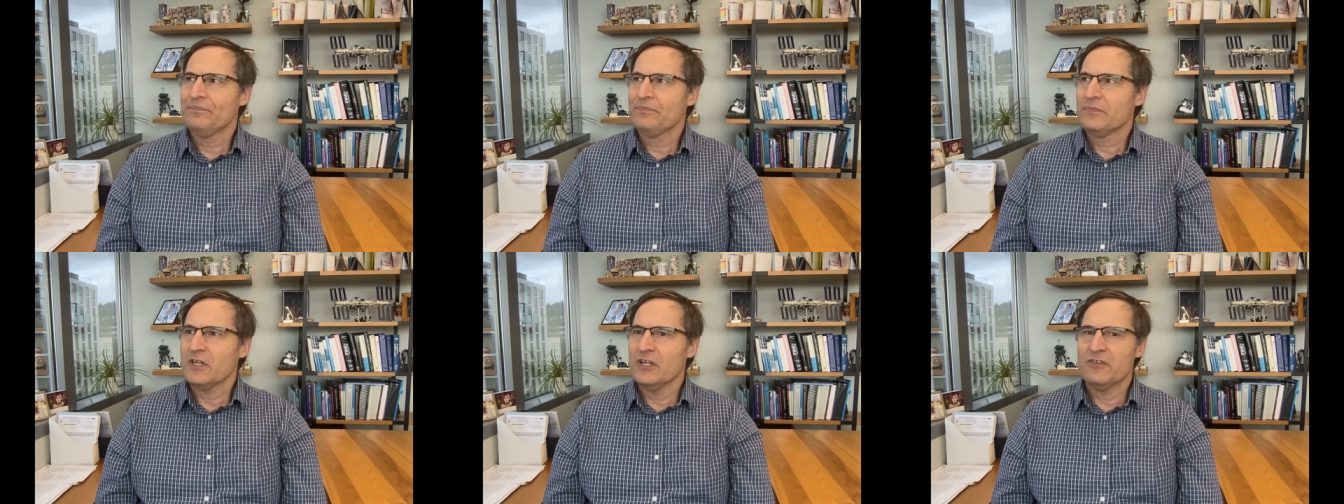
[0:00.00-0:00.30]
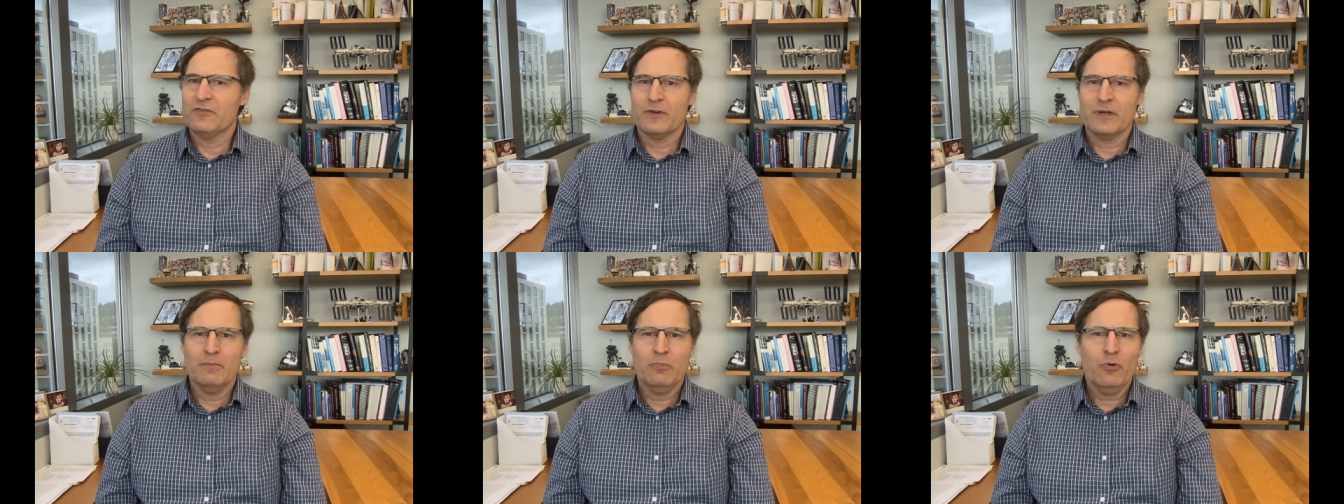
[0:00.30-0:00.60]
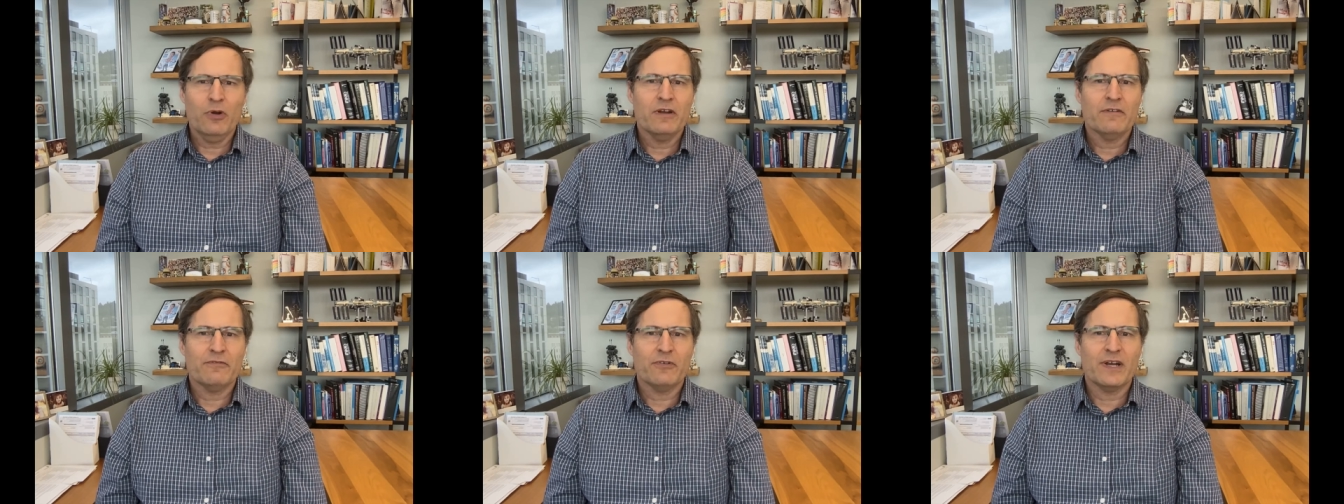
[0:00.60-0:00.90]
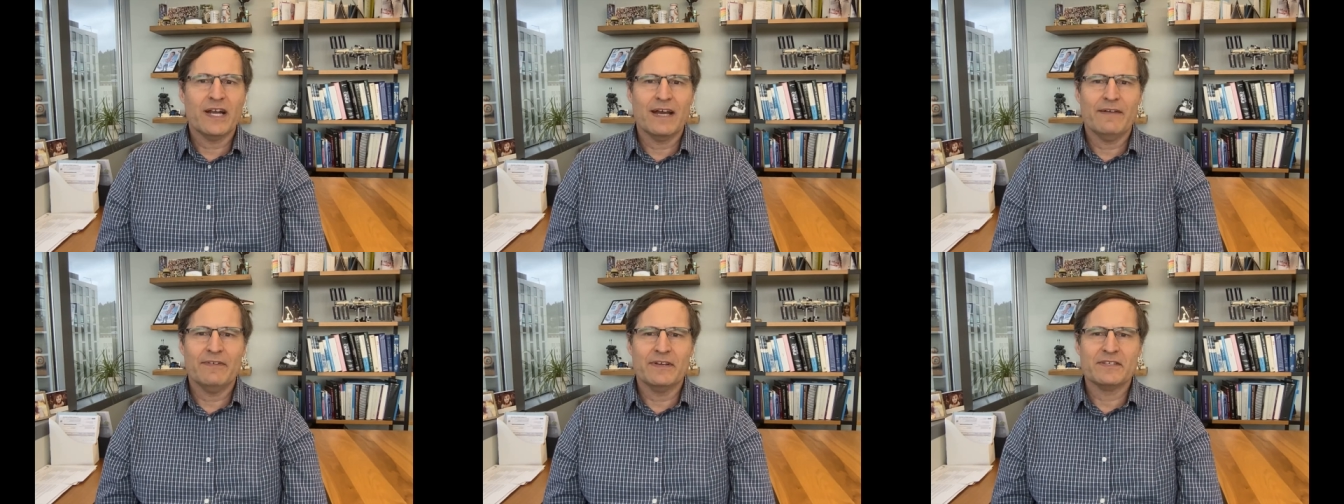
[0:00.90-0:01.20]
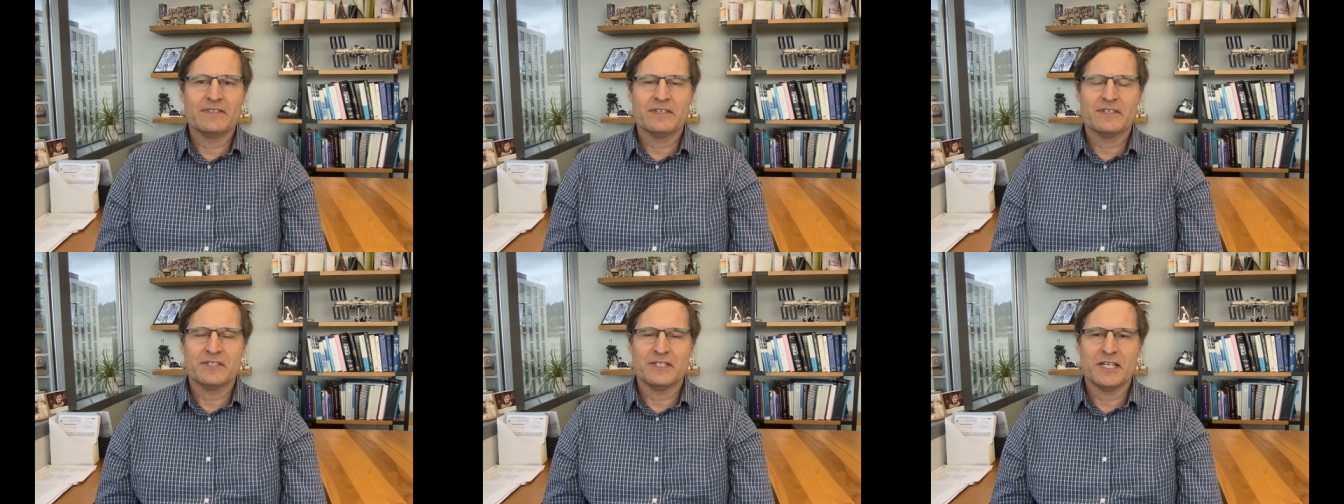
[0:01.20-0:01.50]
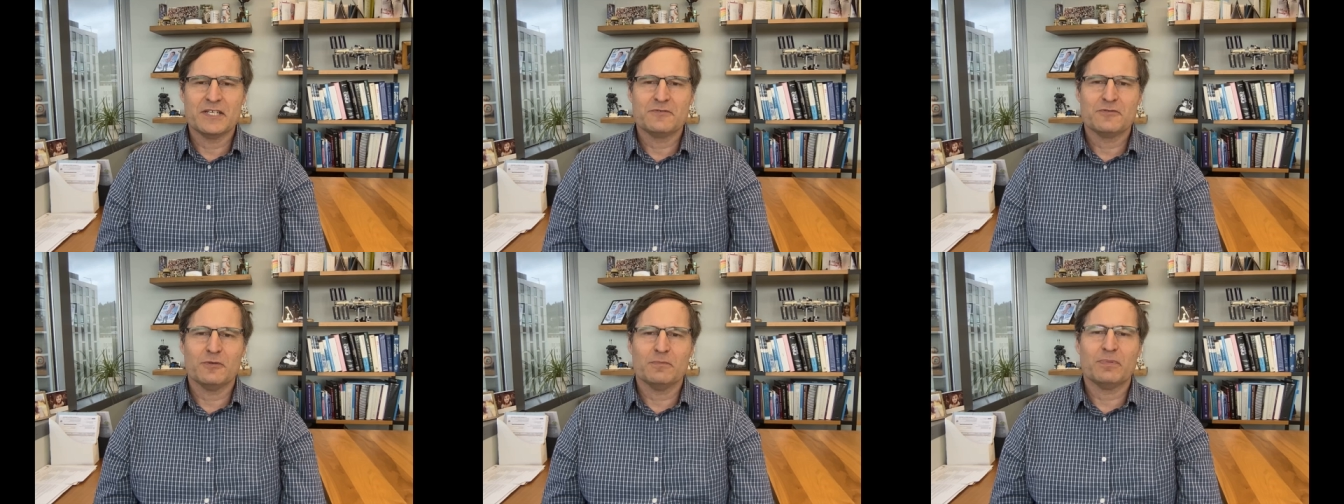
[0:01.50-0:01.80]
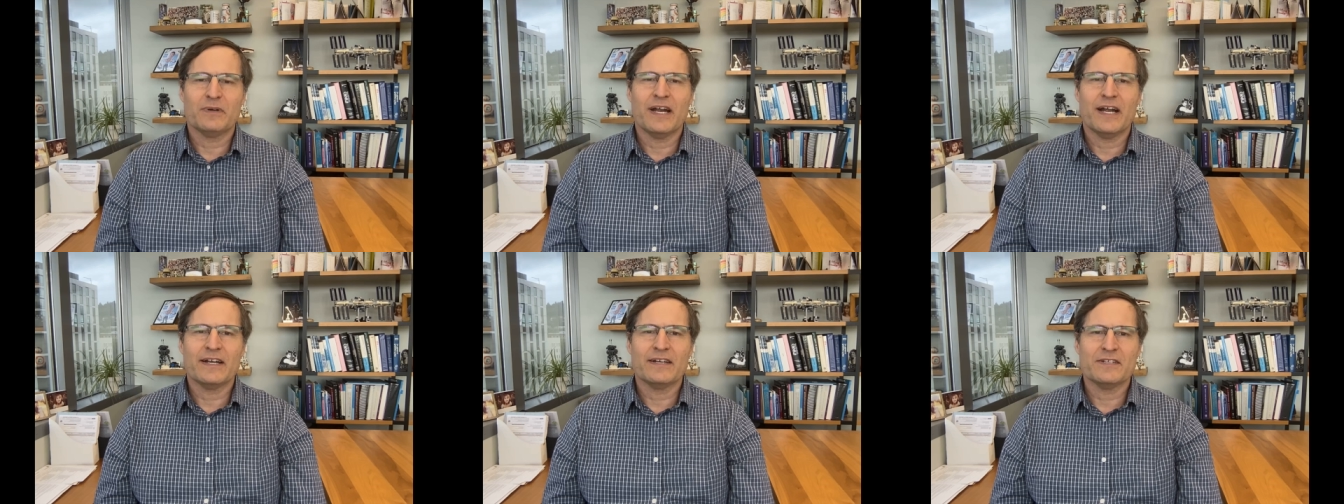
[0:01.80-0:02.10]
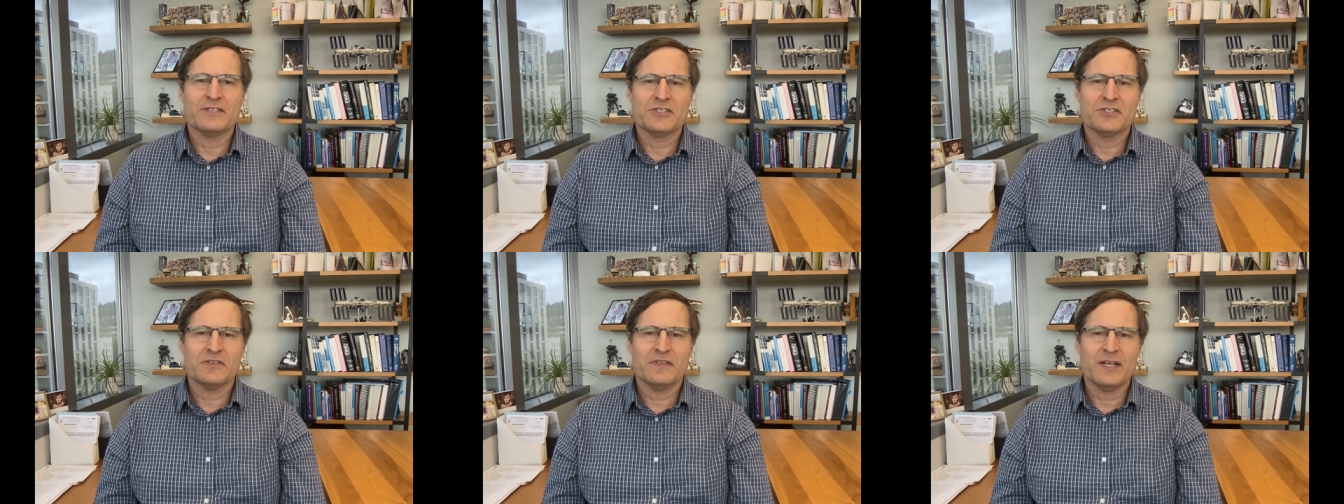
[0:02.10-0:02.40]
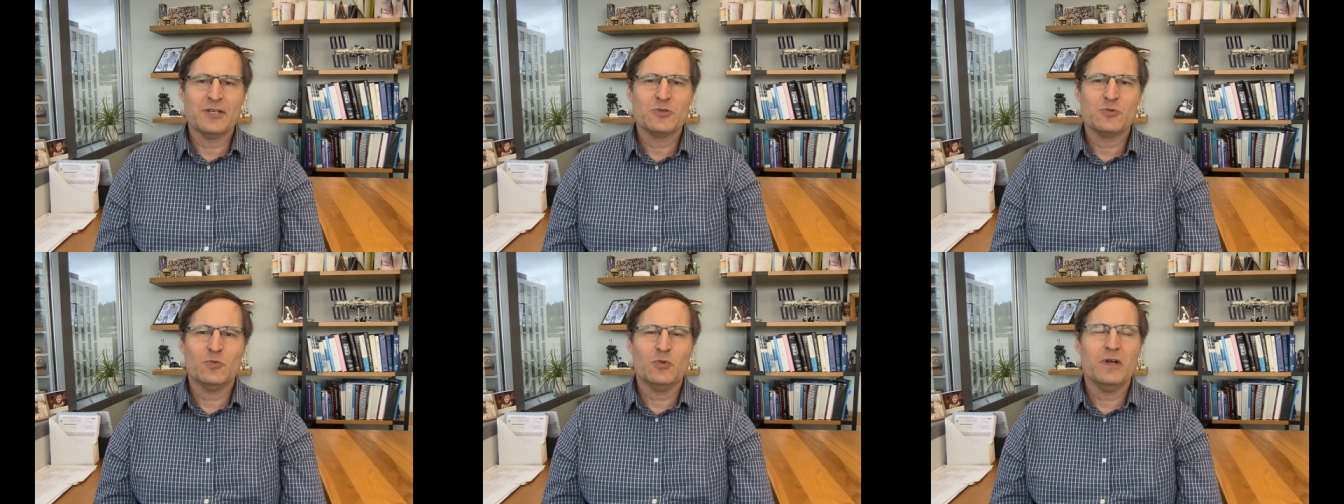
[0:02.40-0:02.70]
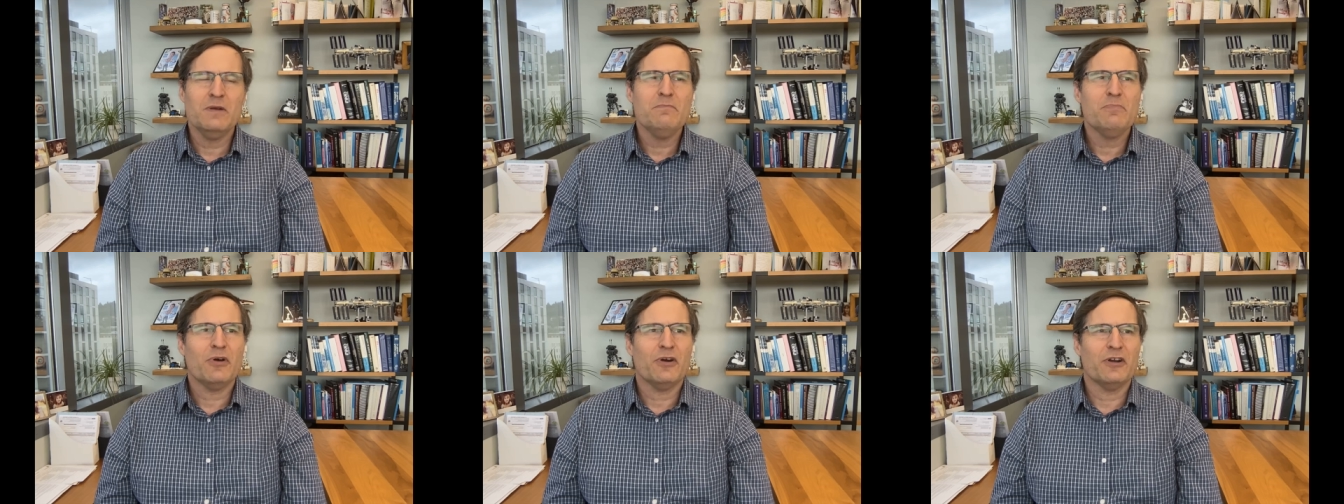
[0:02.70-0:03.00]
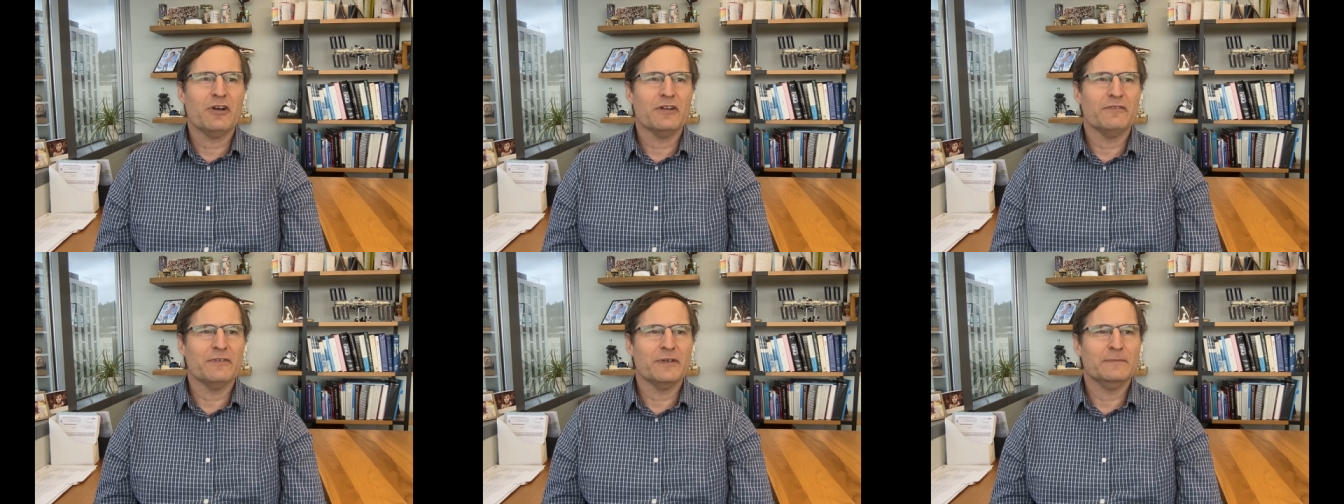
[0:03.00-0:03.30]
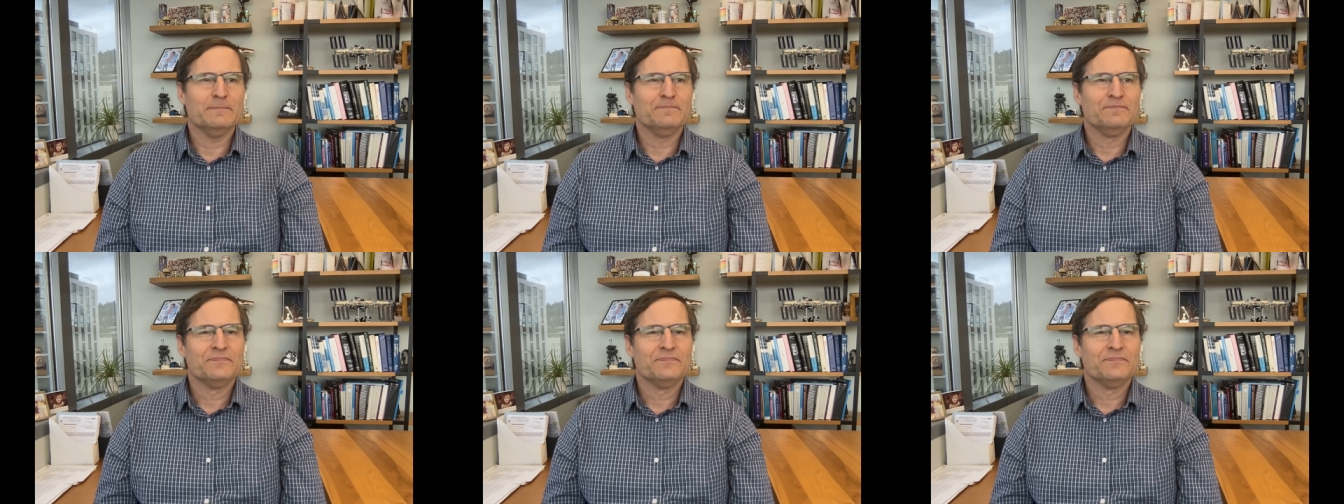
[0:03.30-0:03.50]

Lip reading: is very important for having a successful practice. So that's one part of it.